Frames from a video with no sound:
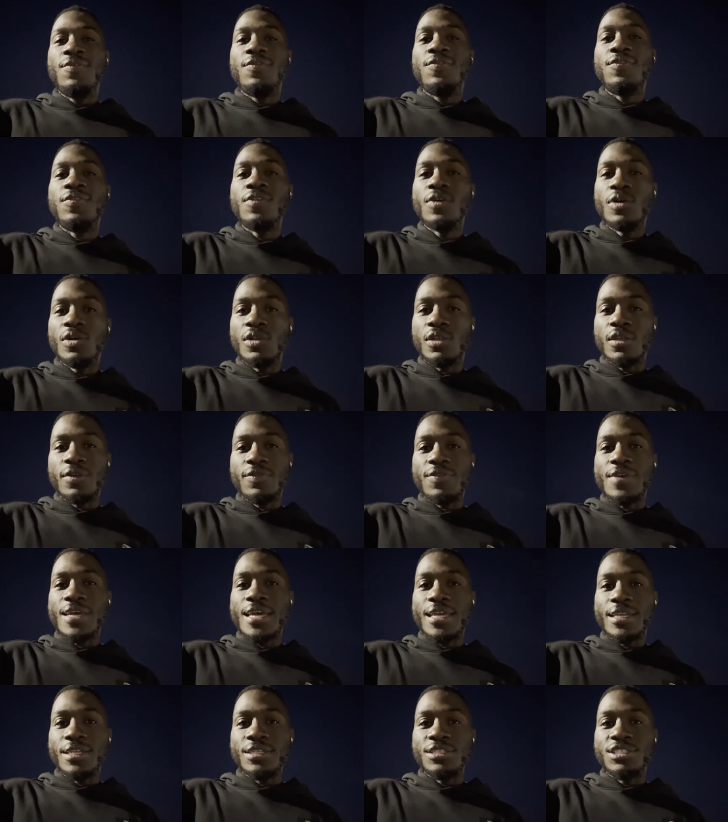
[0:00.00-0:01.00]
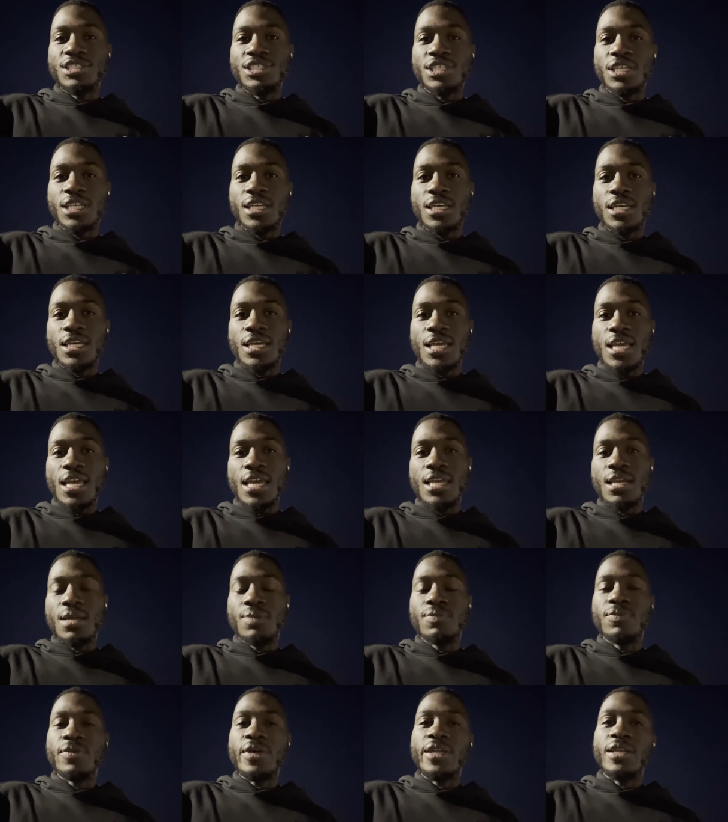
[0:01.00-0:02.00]
Full of energy and
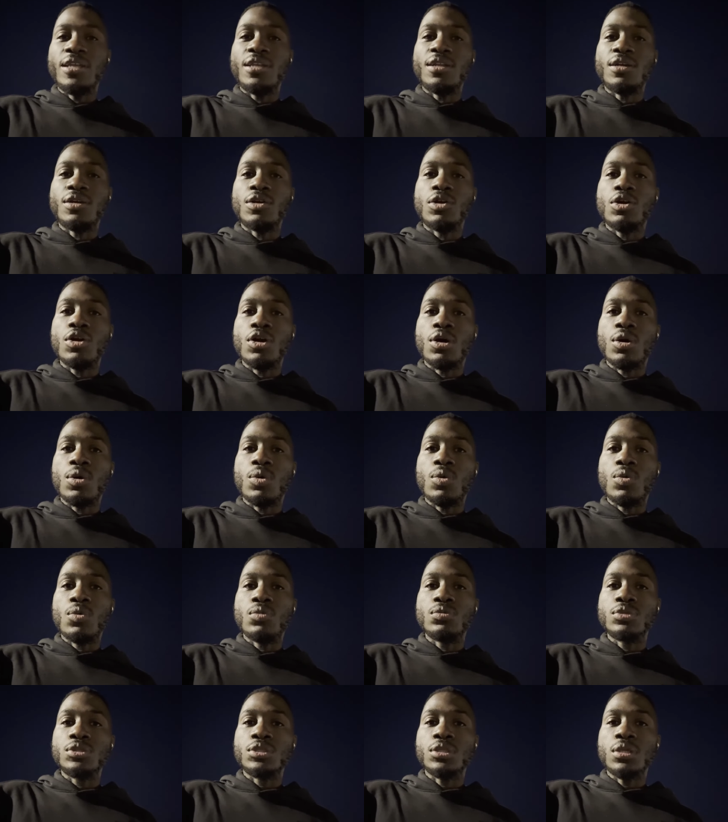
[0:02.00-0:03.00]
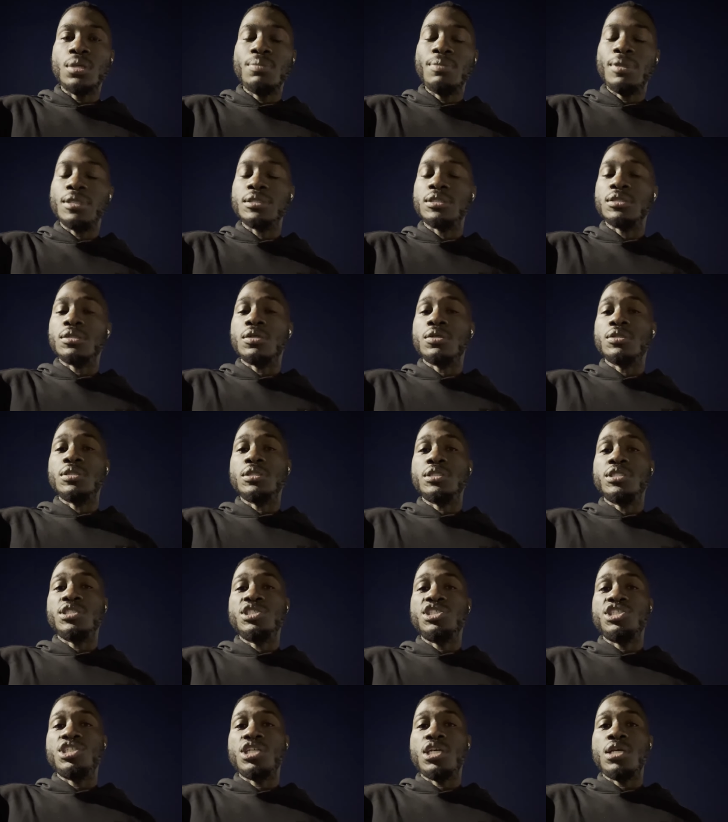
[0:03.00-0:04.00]
I'm ready to go. So I'm about to go to the
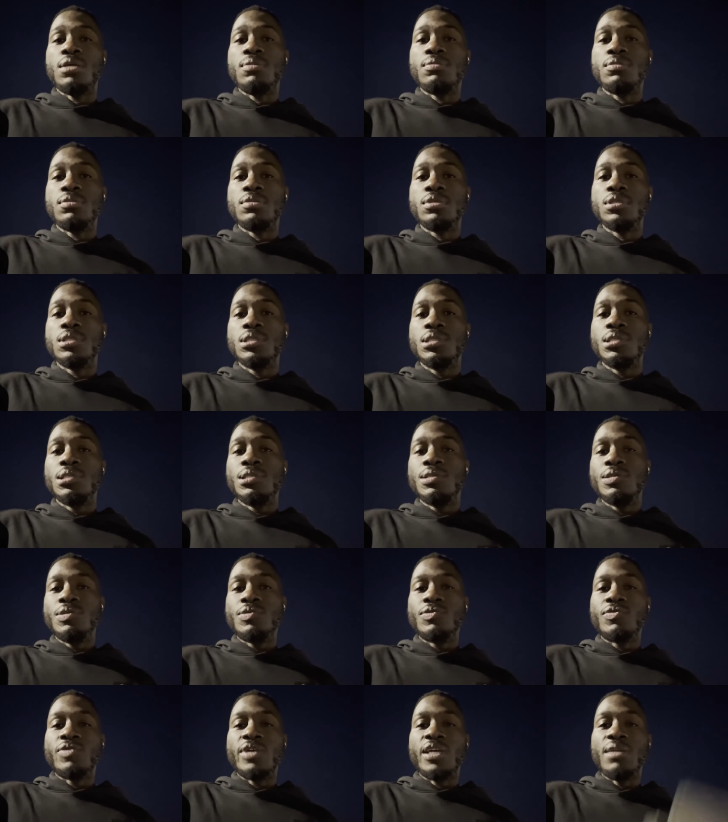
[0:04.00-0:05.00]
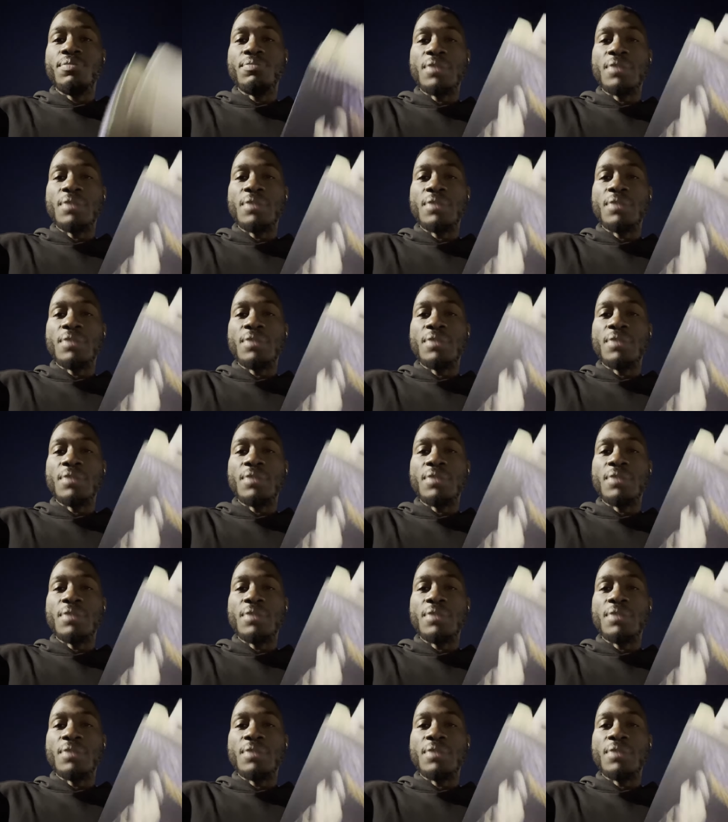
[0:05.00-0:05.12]
gym, read